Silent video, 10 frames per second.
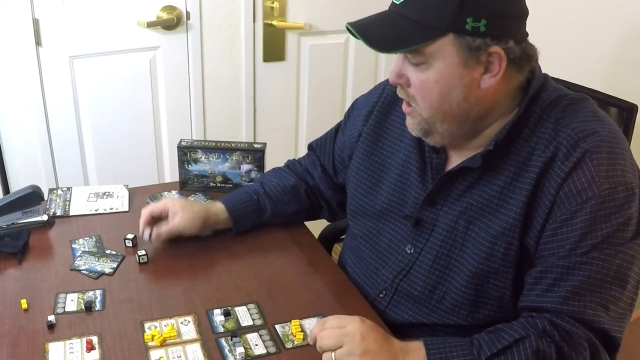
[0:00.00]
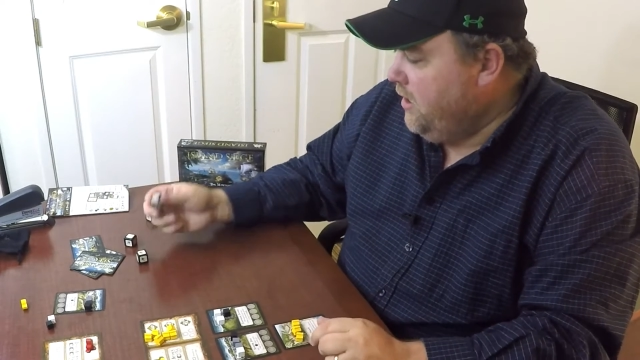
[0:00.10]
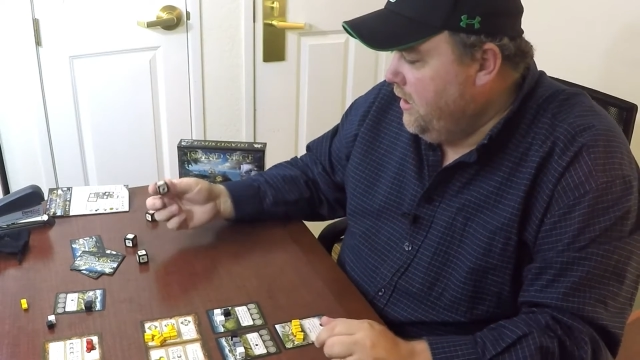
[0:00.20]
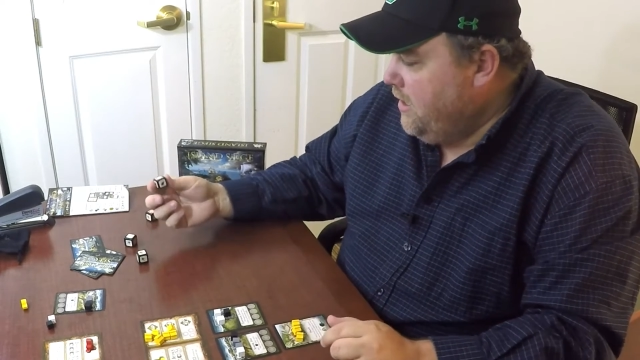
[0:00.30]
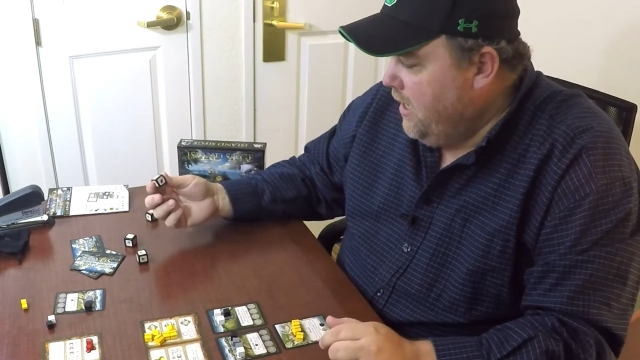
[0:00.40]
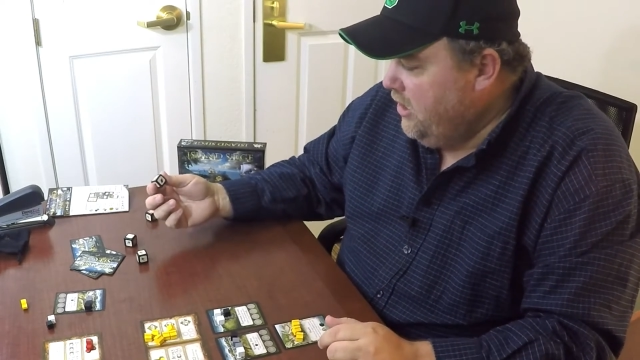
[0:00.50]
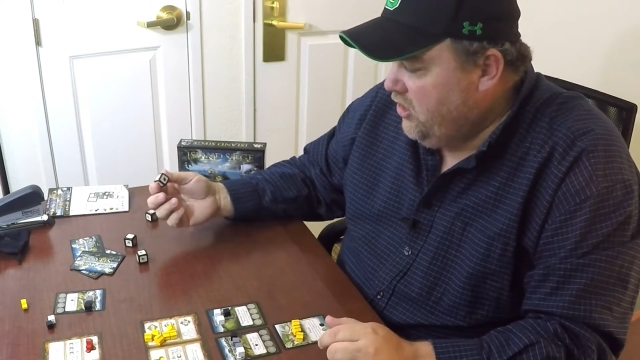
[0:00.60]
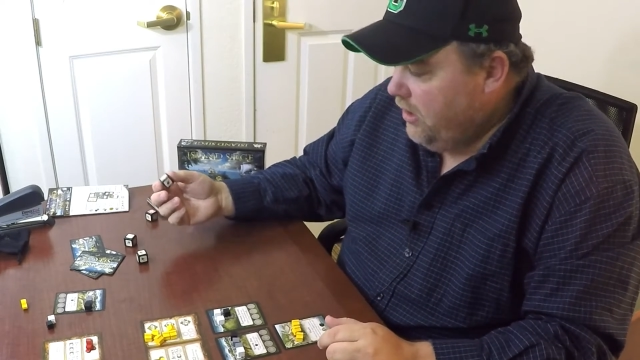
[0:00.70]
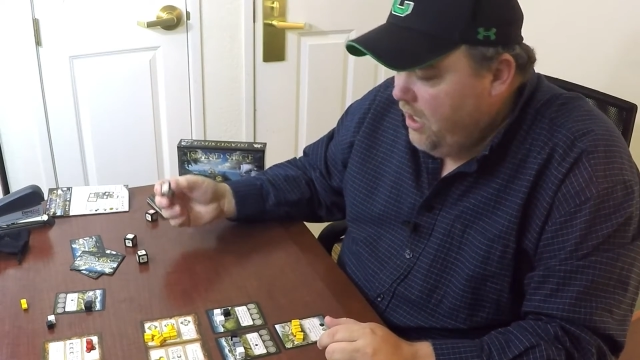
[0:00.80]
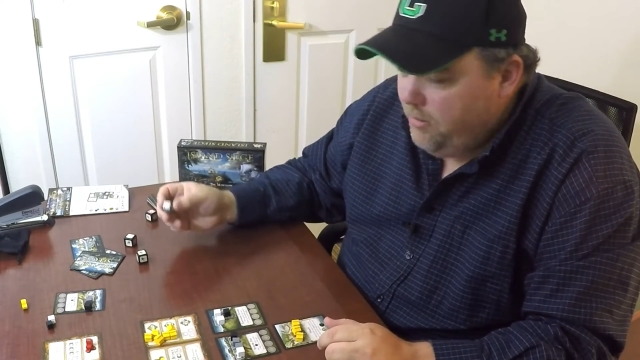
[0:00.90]
The dice,
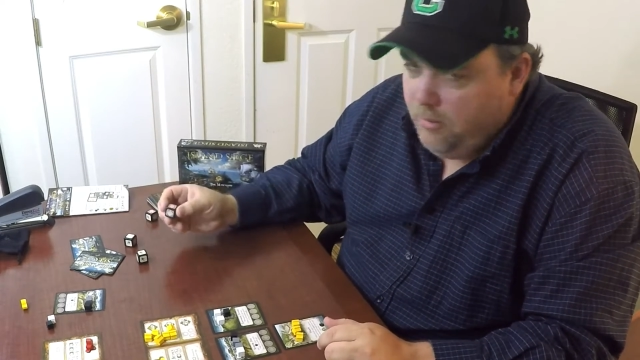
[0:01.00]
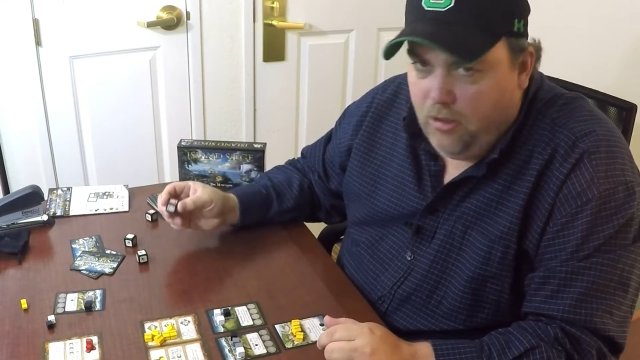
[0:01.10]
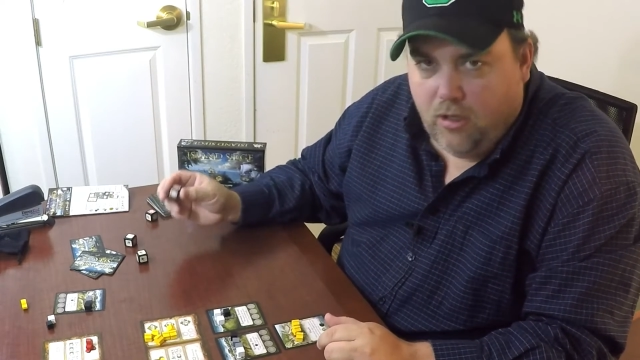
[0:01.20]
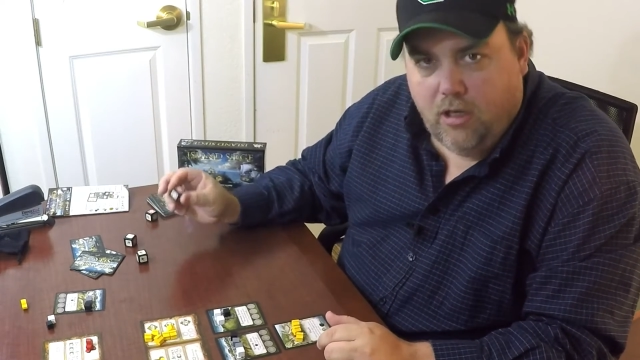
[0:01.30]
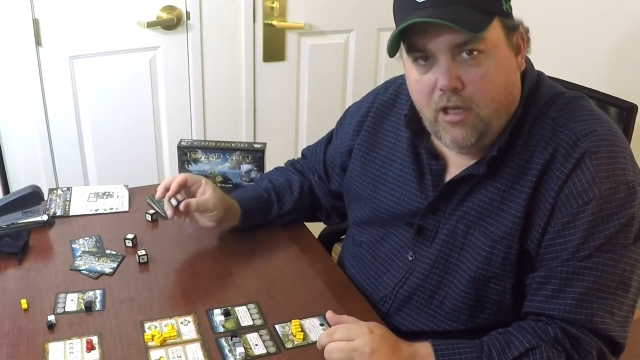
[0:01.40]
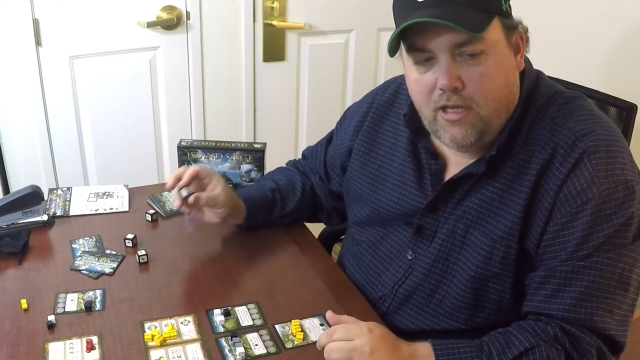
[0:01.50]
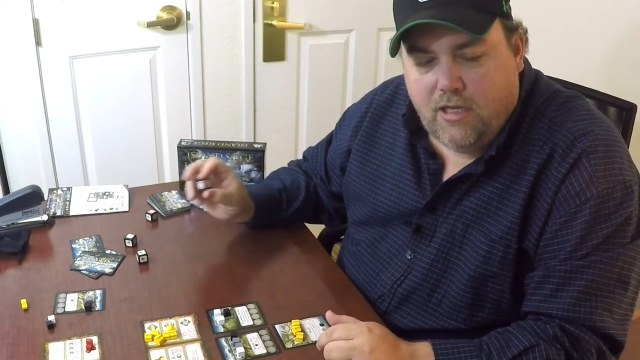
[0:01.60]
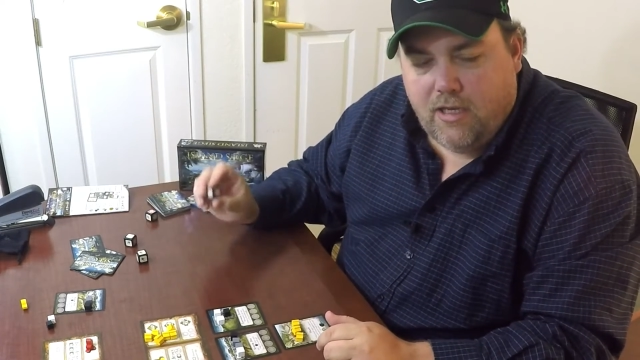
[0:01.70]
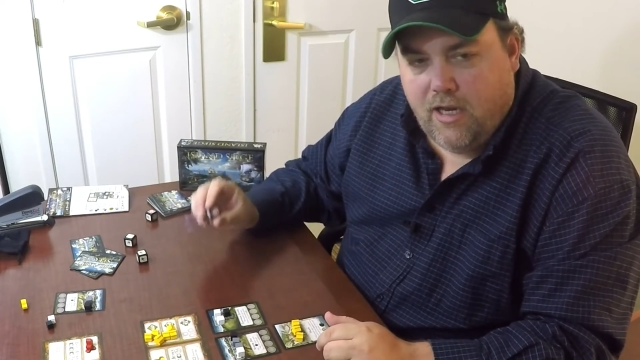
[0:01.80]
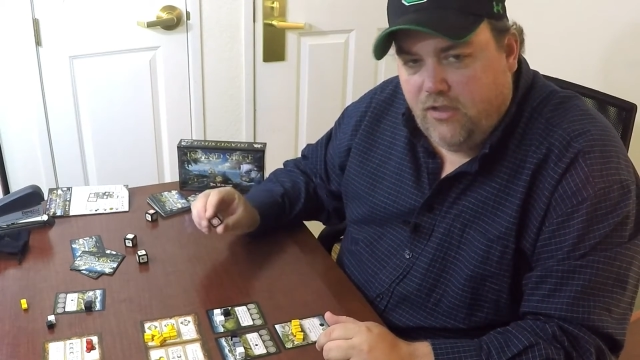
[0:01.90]
a lot of people aren't going to like the
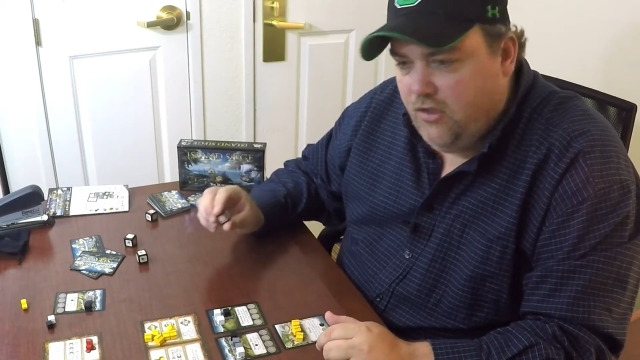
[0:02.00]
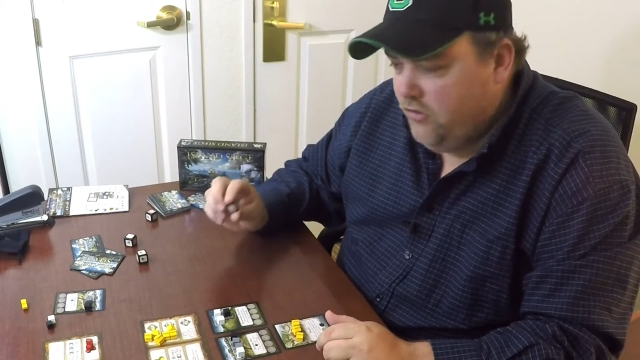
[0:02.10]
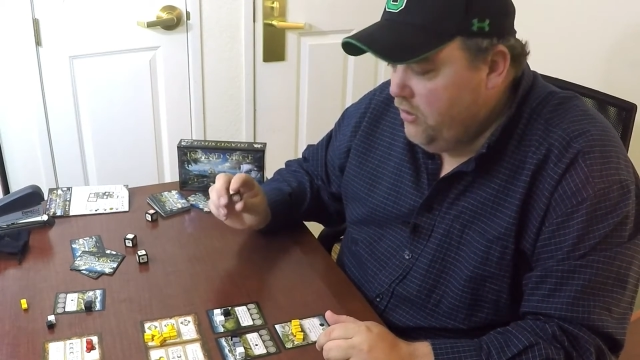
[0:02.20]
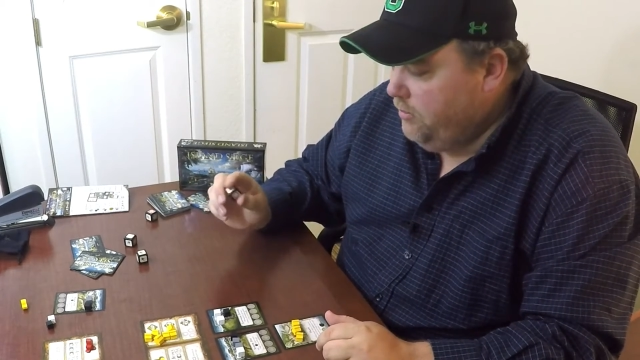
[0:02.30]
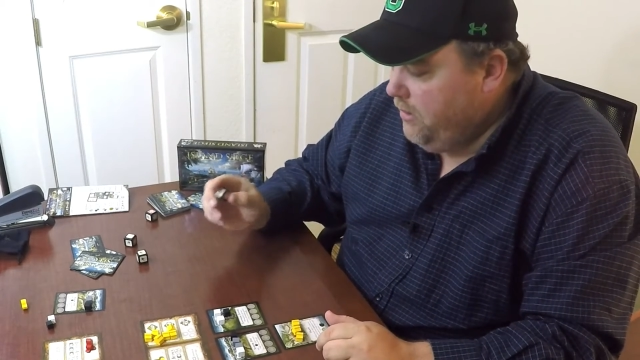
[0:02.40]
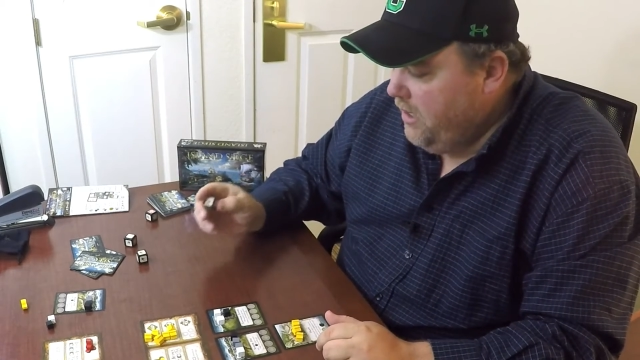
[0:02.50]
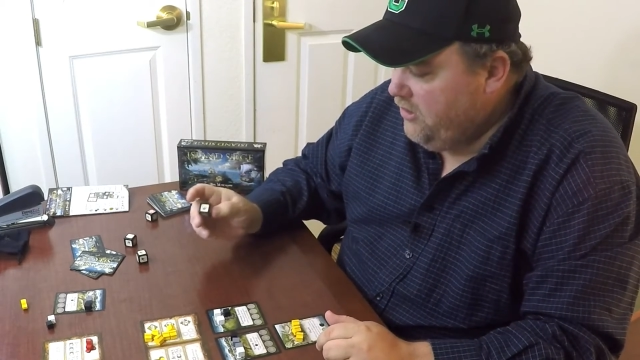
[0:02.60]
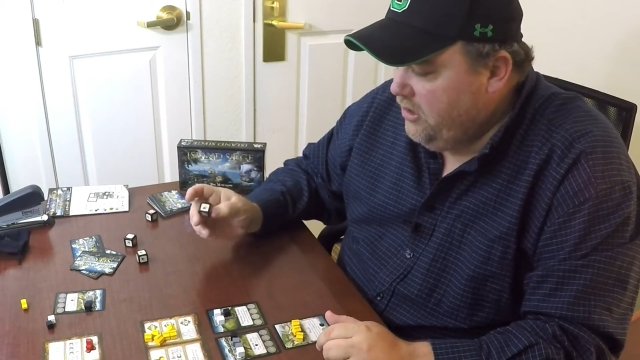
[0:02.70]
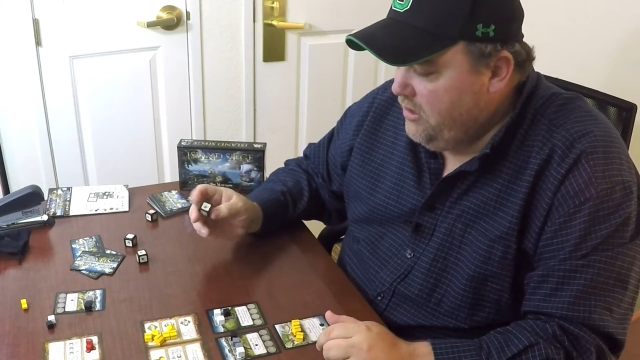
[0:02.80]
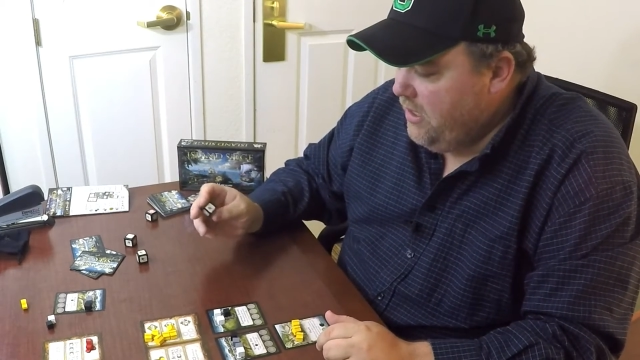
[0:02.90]
dice because they're
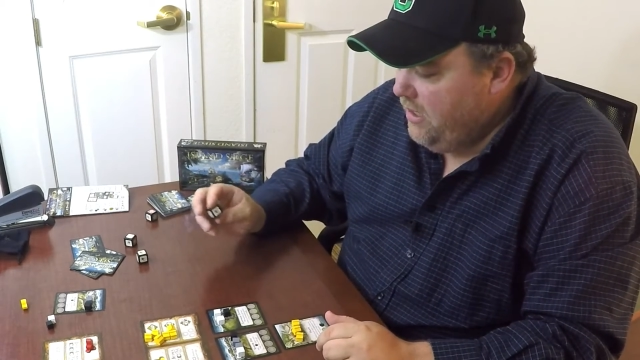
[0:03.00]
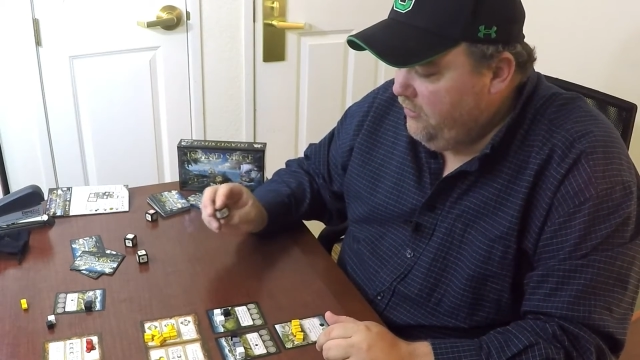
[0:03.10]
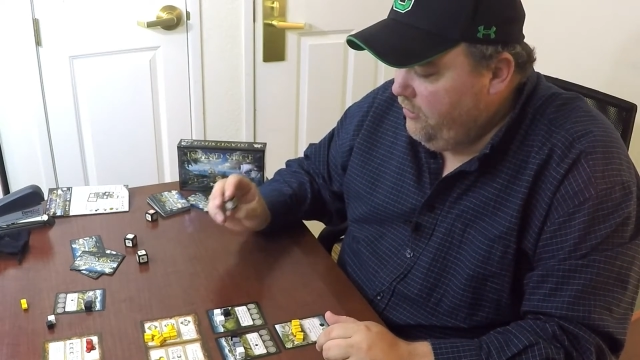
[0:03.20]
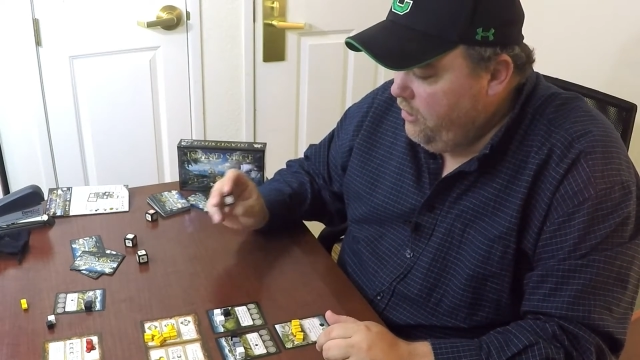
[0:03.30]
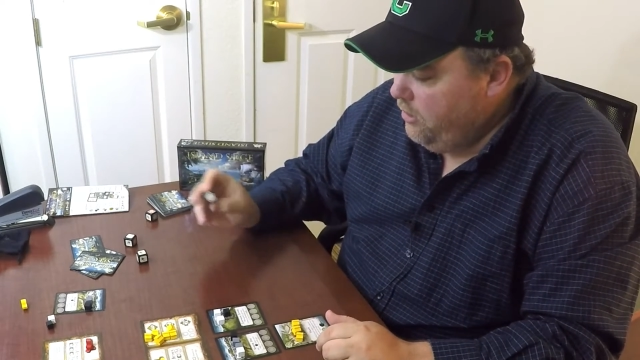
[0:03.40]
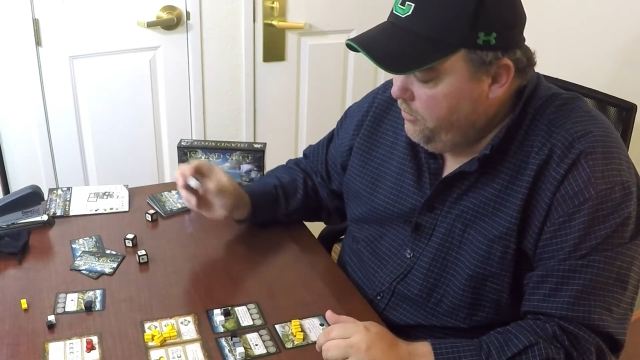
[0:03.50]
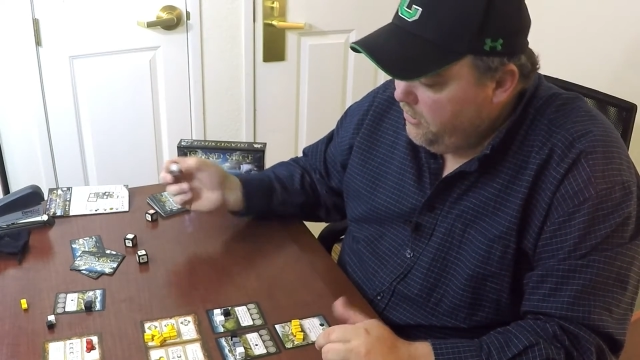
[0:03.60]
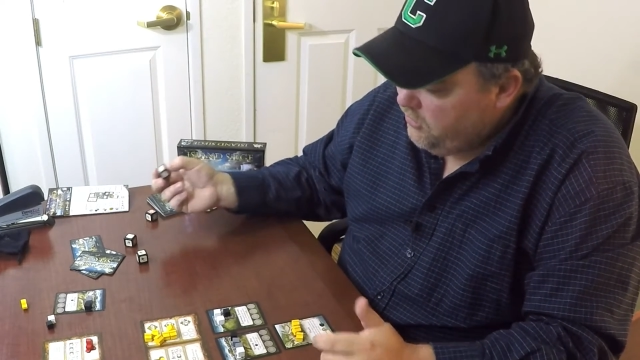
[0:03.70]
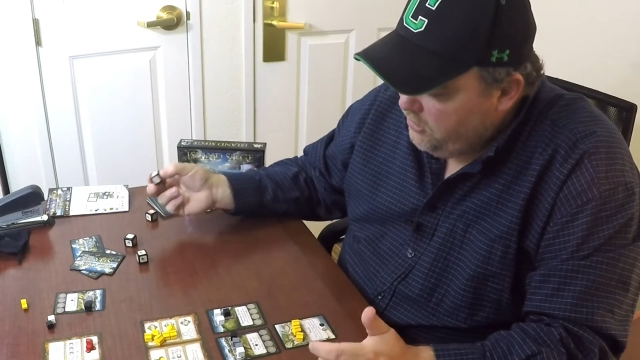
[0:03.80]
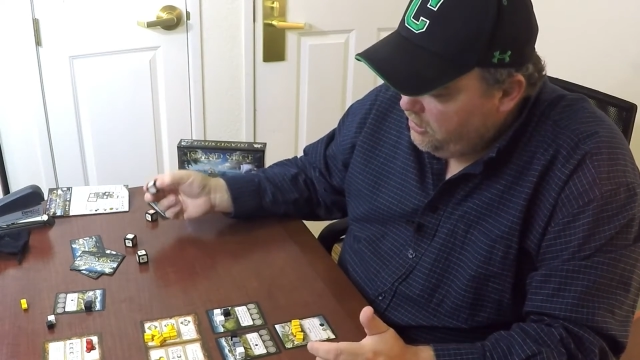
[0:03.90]
plastic dice and you got to put
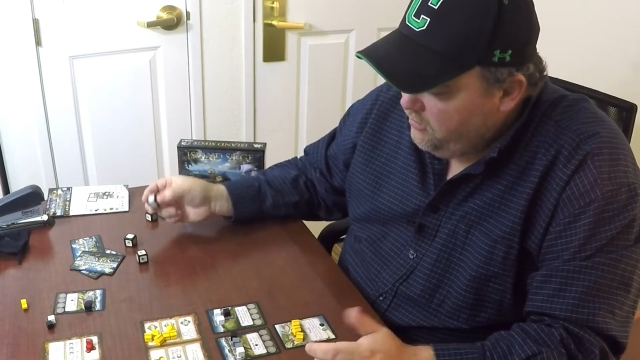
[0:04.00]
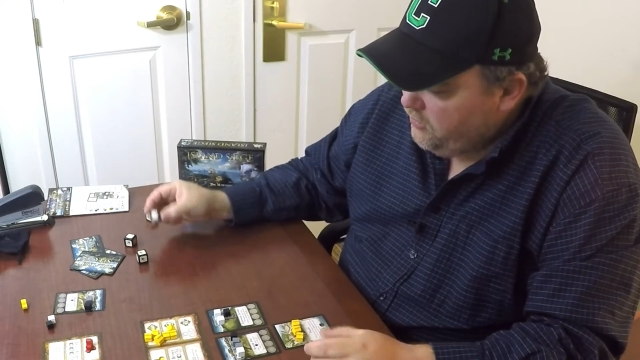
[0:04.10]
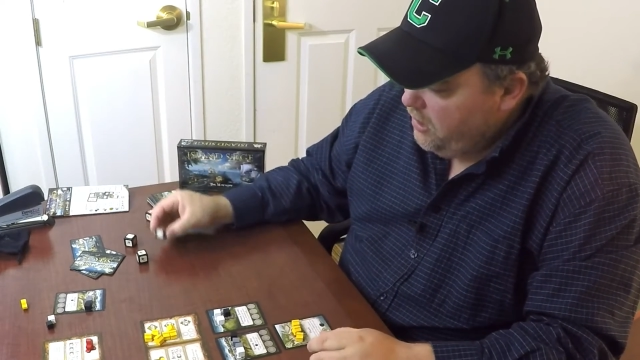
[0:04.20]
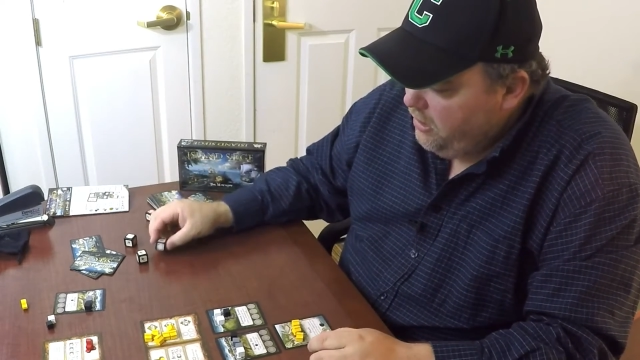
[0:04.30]
the stickers on